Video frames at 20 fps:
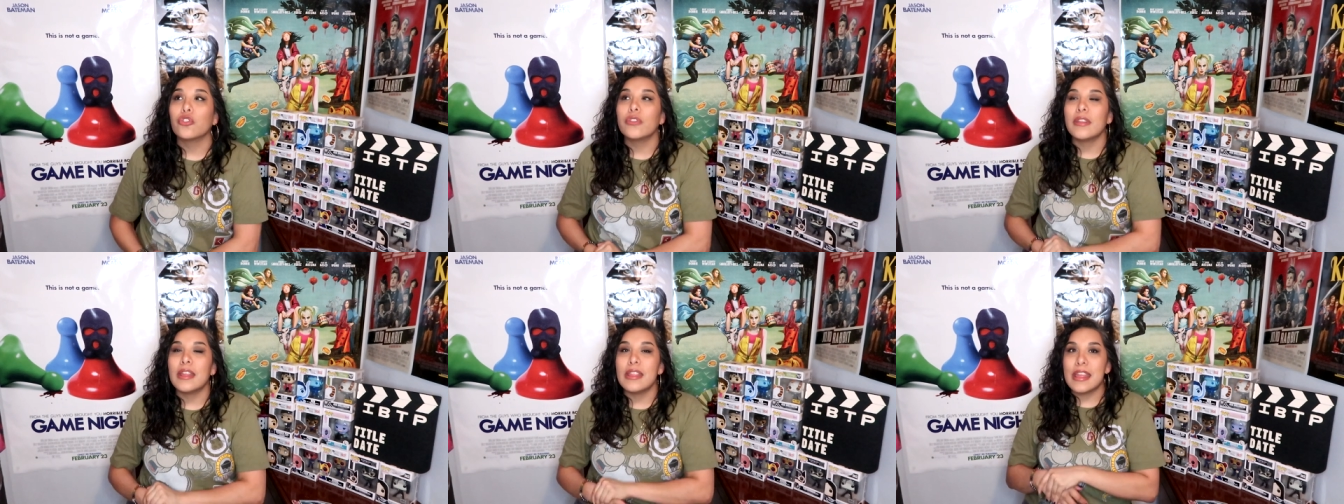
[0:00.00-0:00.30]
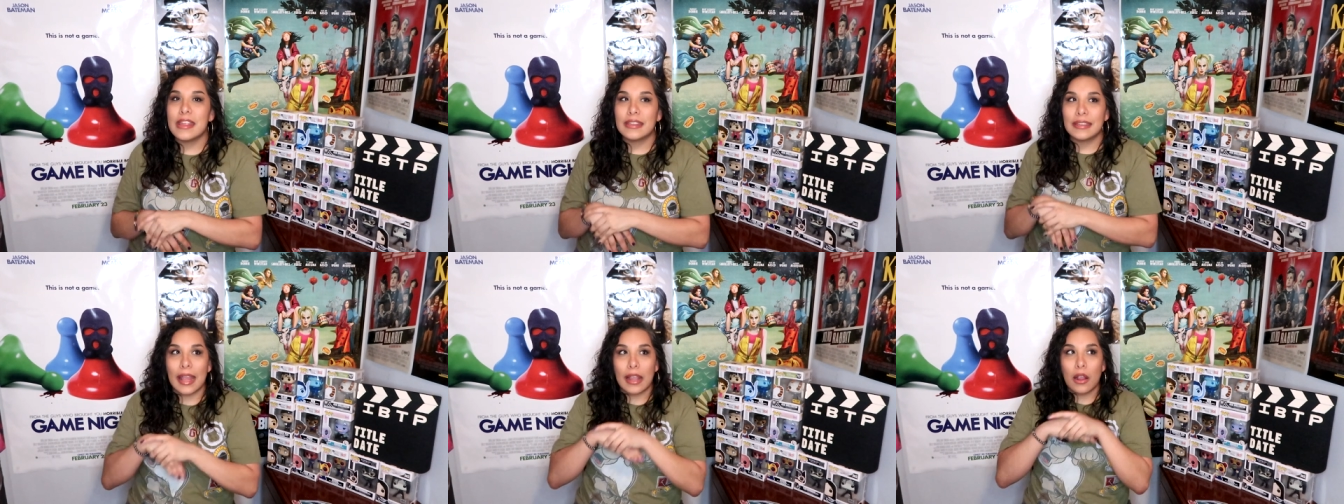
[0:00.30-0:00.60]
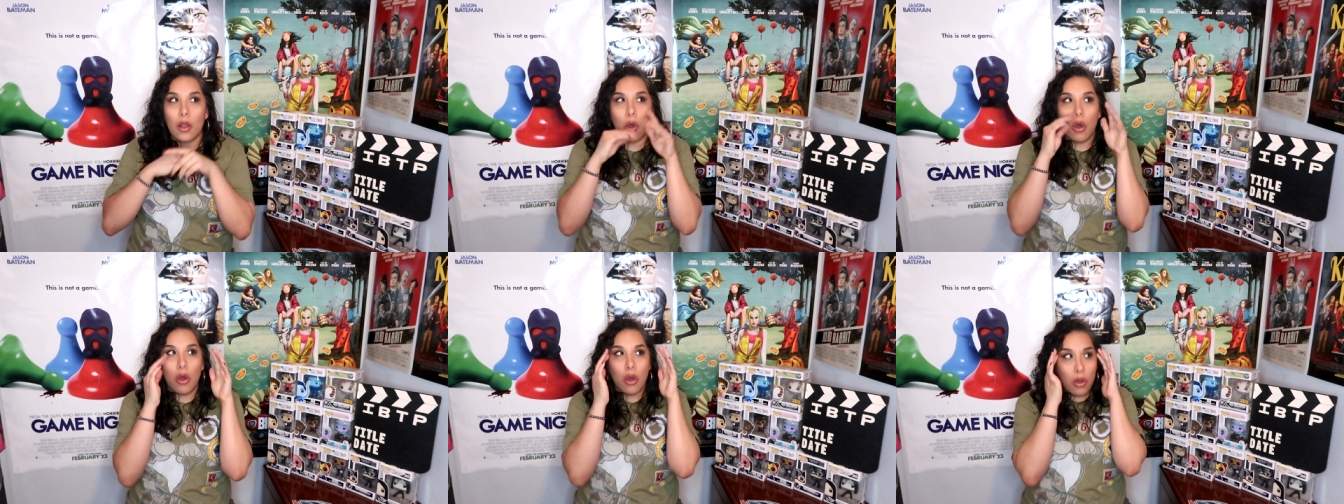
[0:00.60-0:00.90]
So then it's
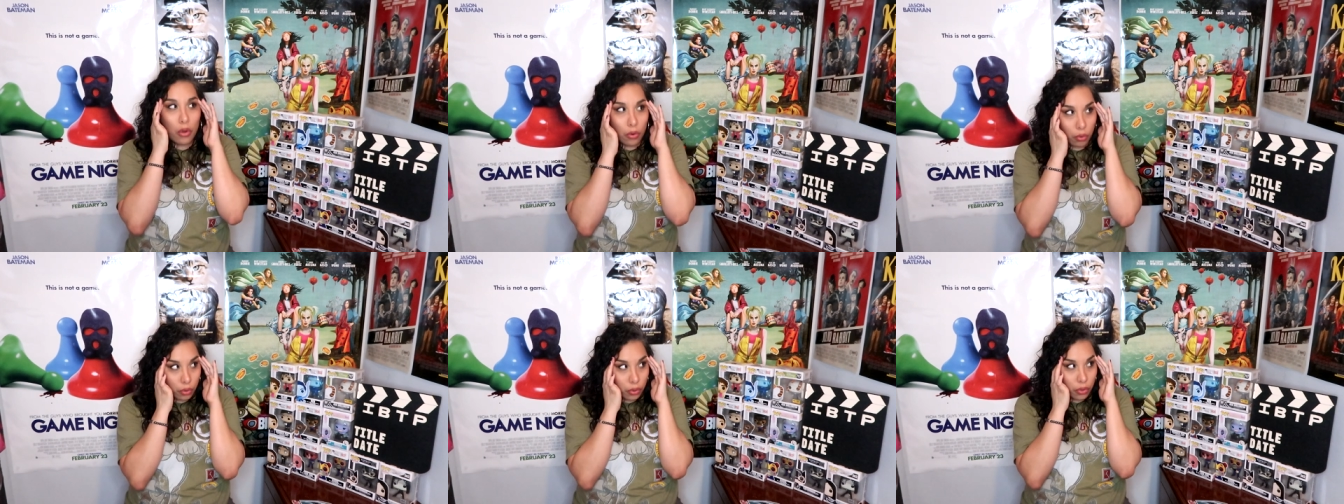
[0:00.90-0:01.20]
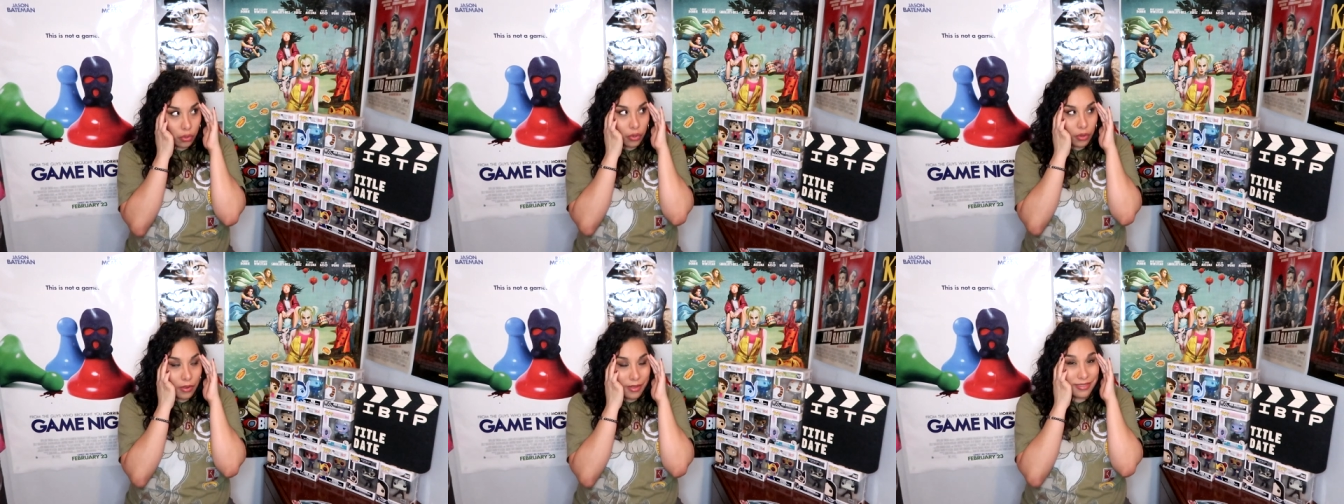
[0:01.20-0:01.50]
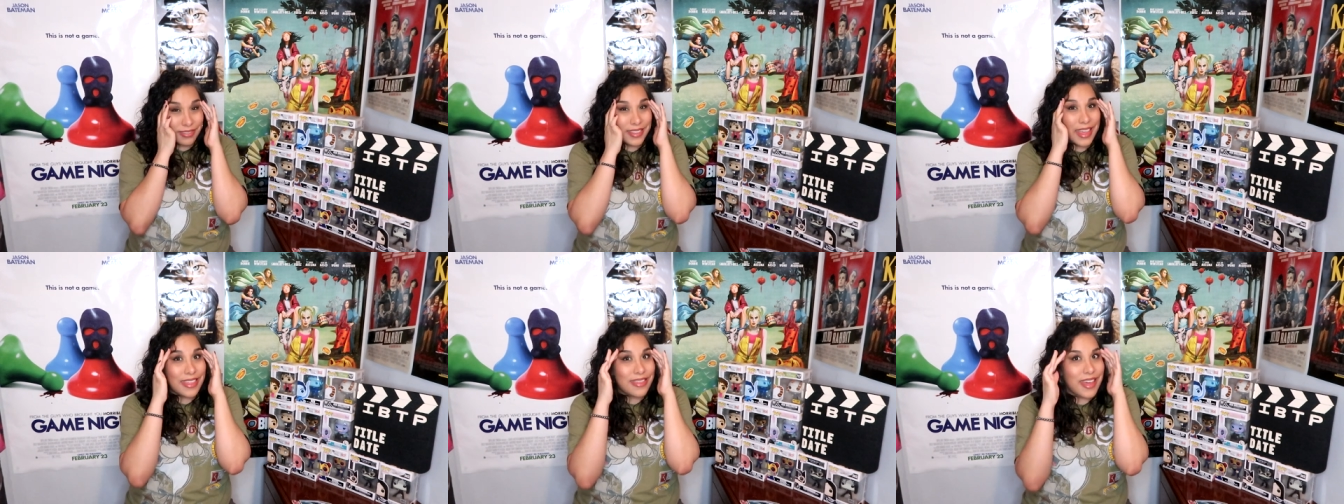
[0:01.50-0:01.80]
like, oh,
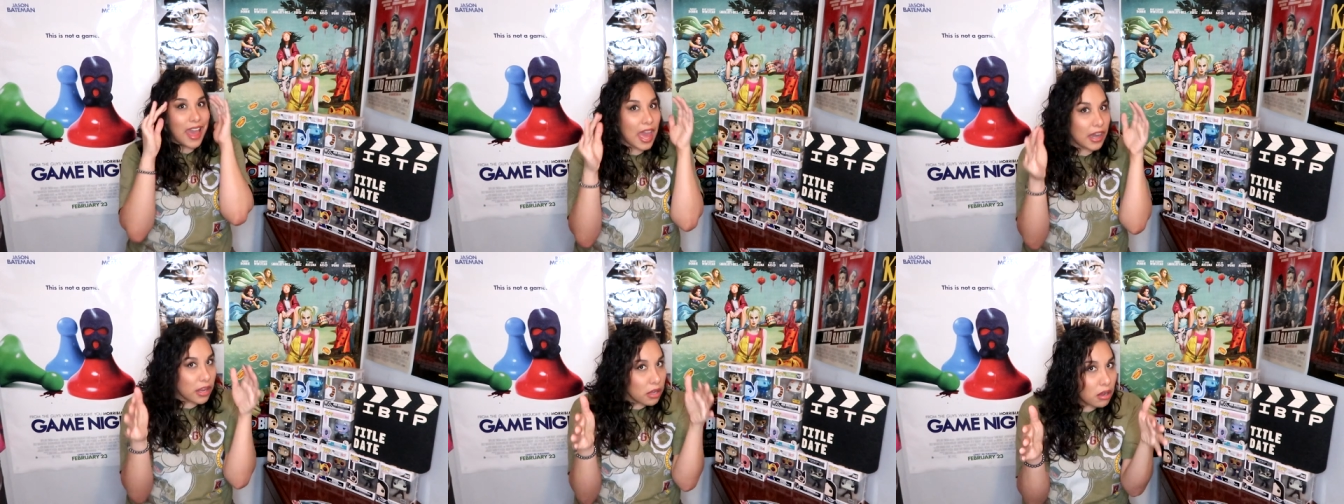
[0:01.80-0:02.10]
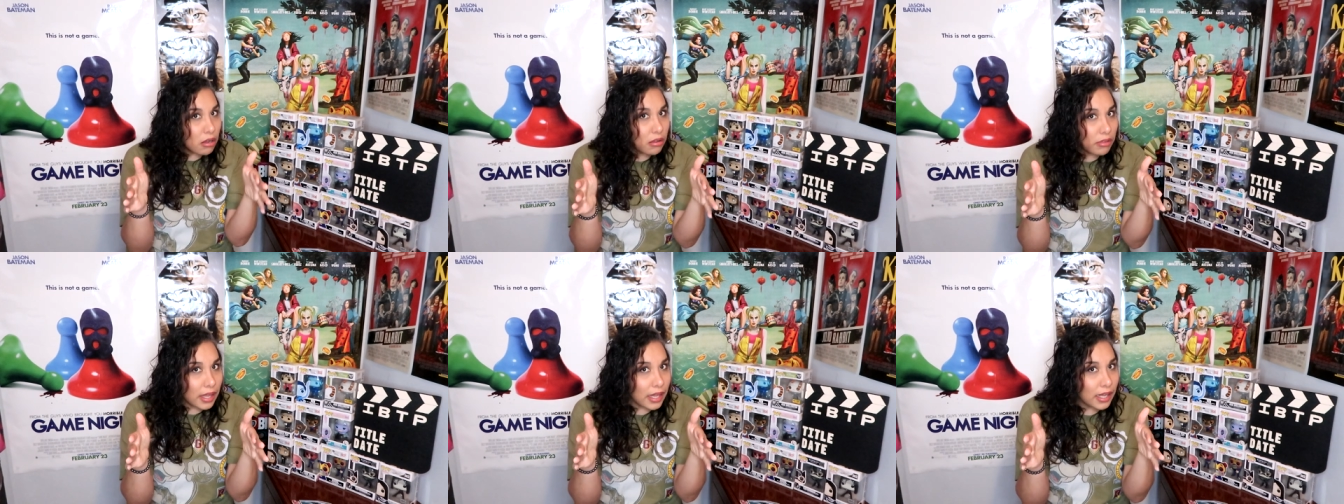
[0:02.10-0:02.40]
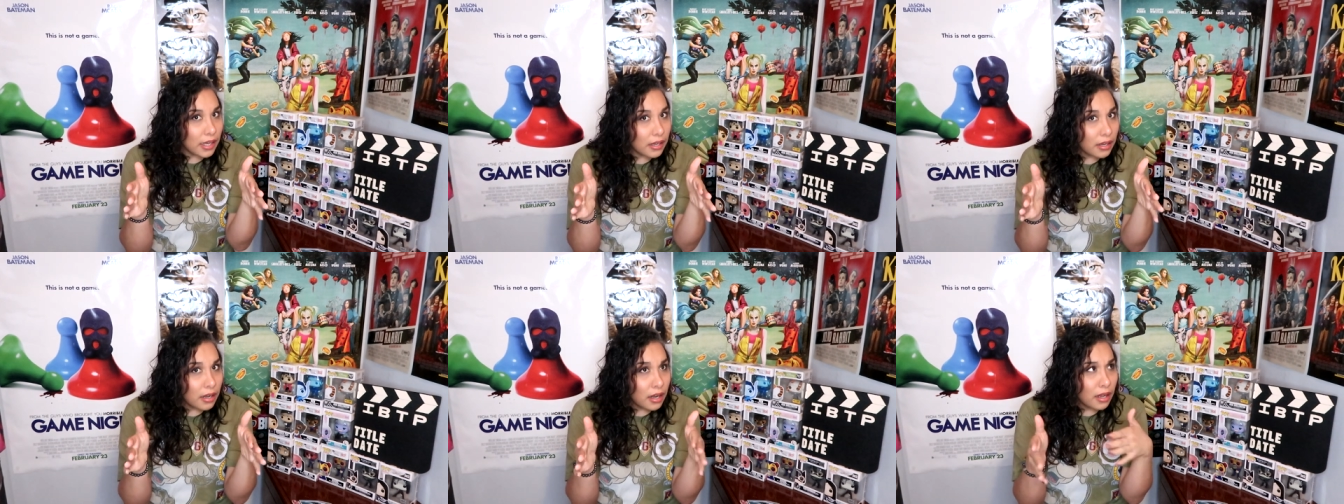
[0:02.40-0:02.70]
Bedario
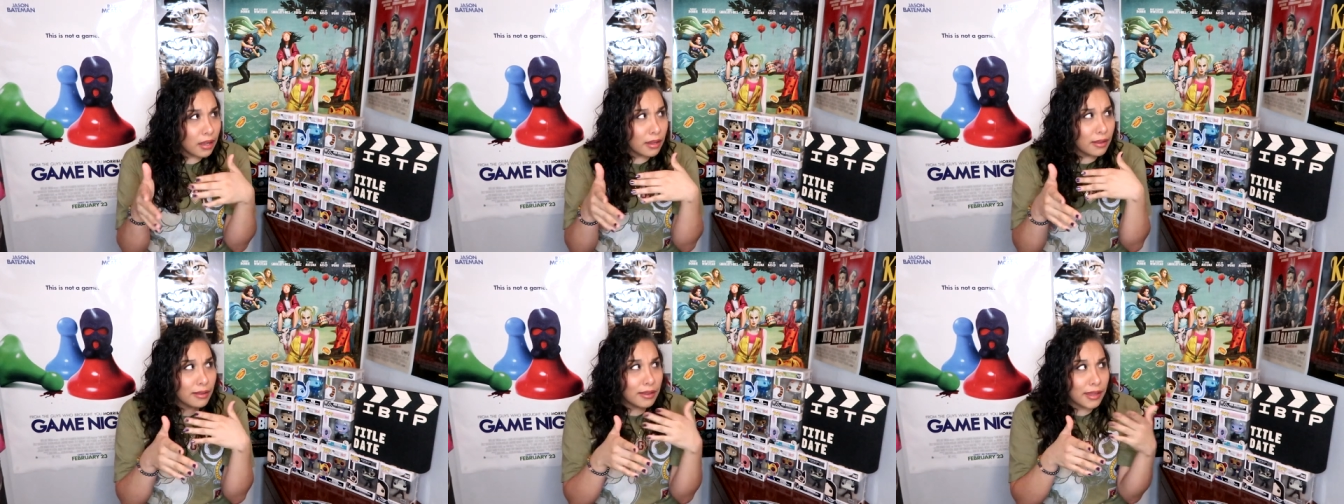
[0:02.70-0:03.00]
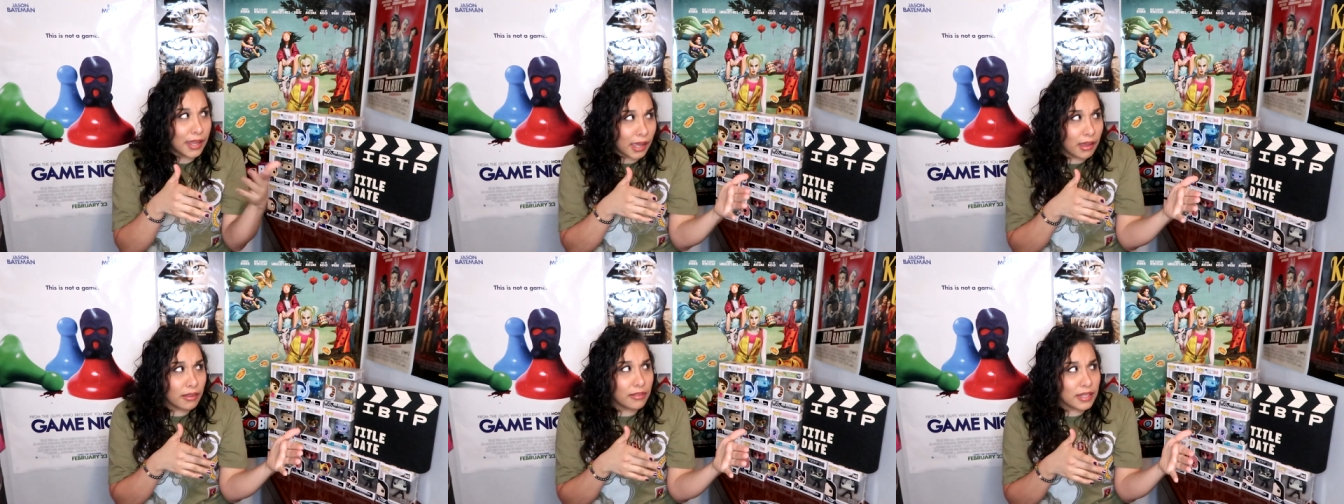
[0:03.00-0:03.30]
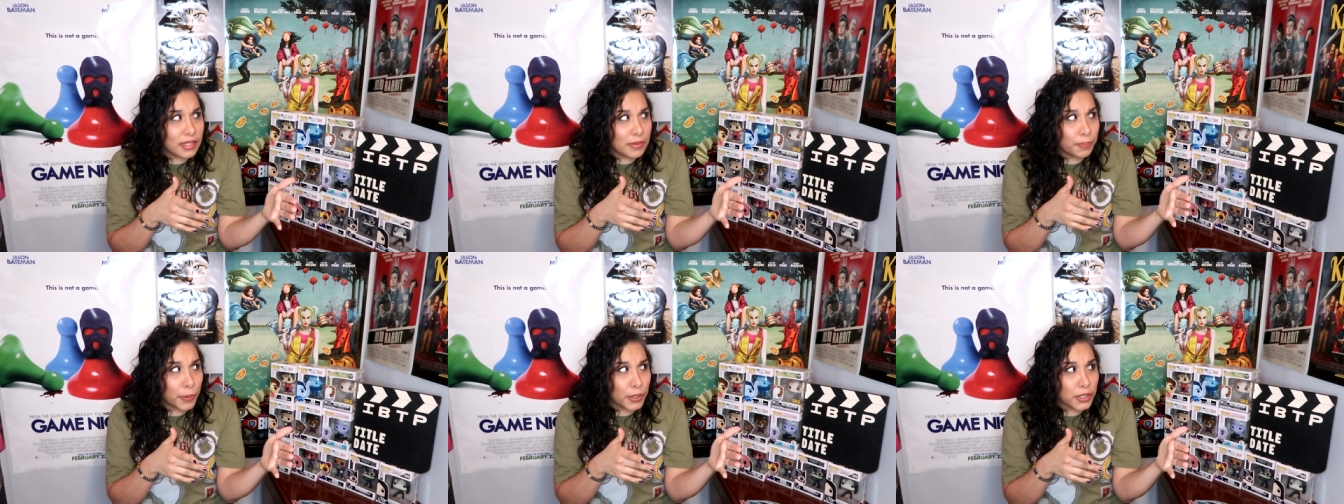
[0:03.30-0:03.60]
then? killed
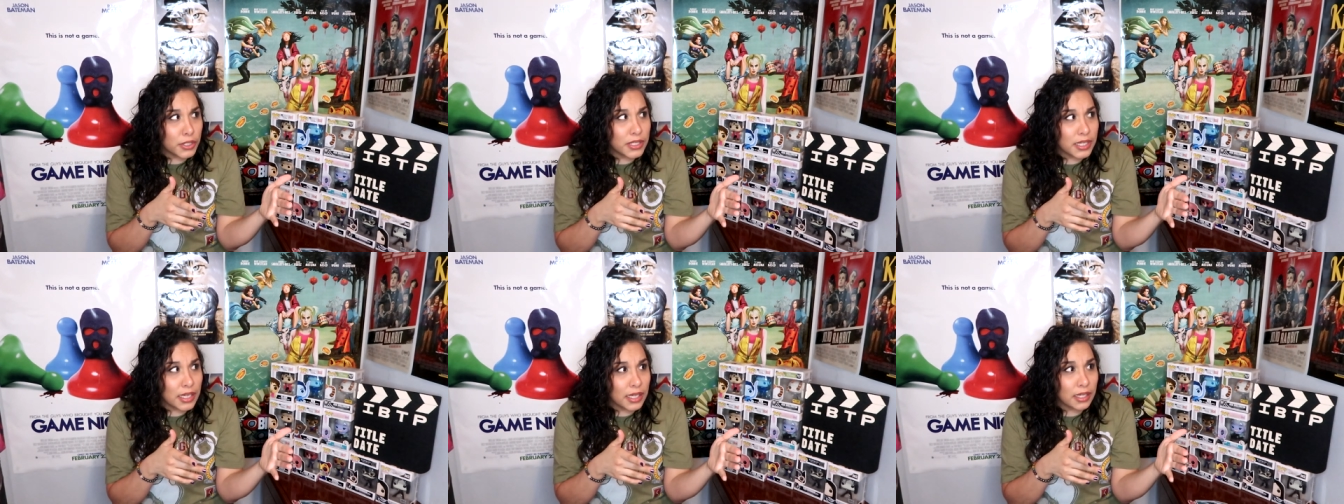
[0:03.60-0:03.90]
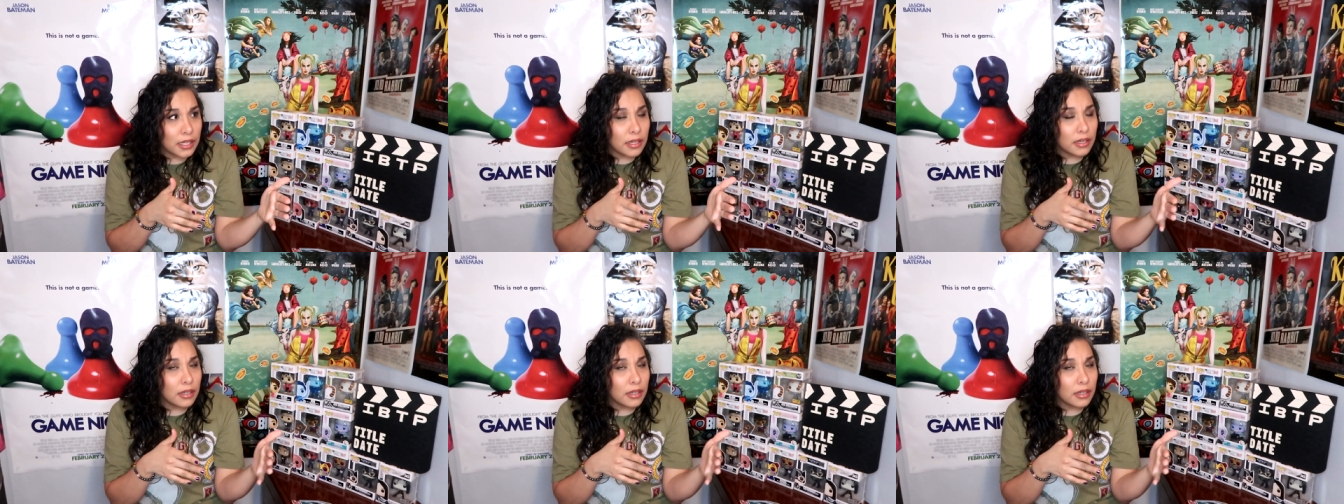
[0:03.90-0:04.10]
this person.